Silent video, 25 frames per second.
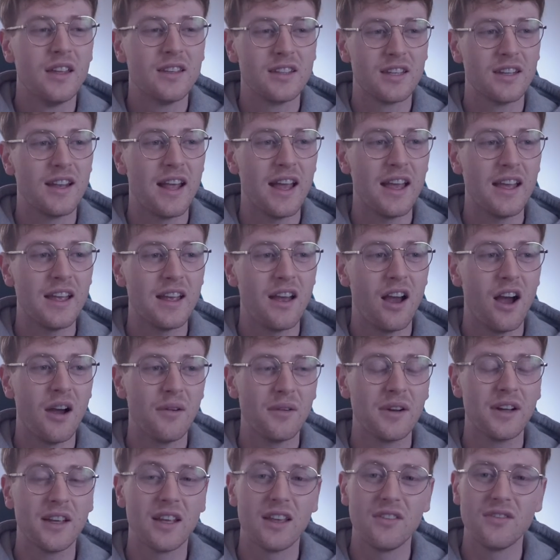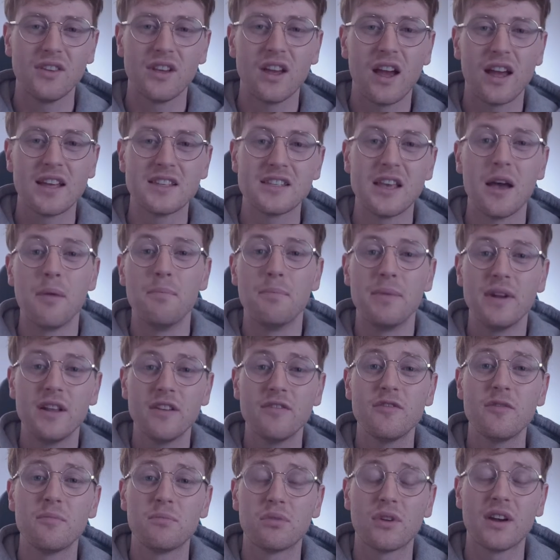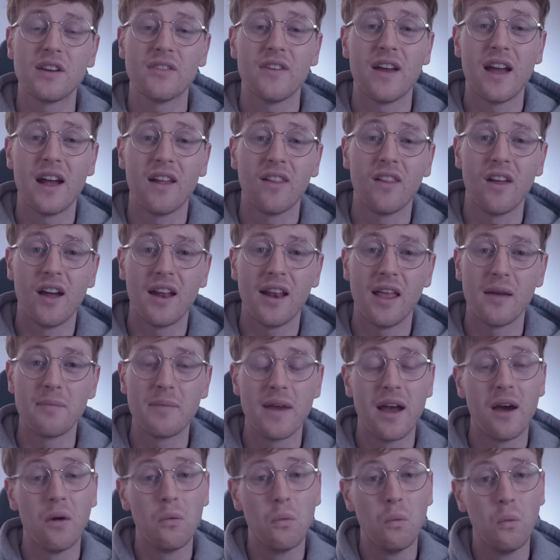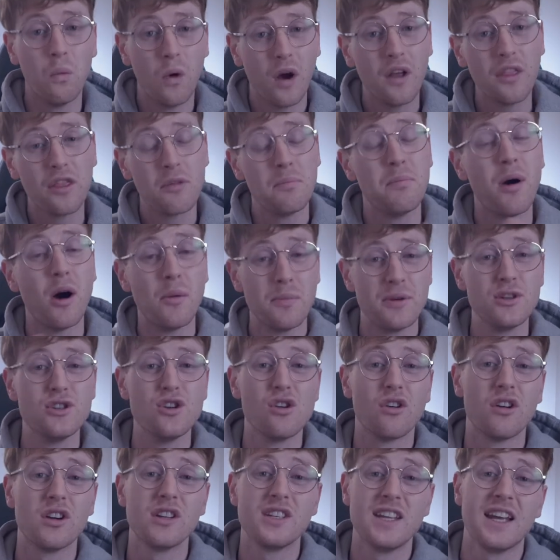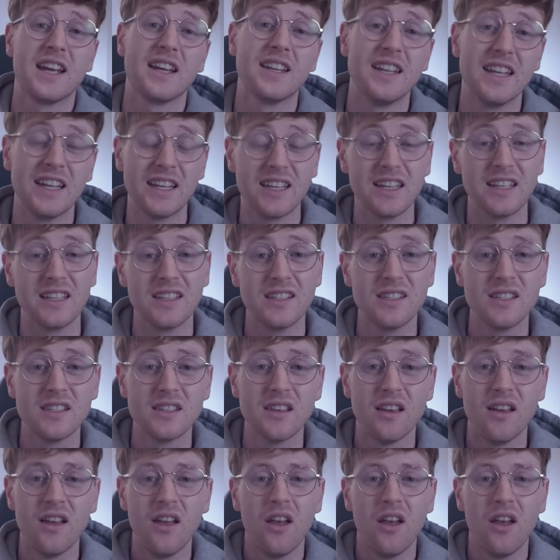Today, I'm gonna to give you guys a bit of a brief outline about what the Pomodoro technique is,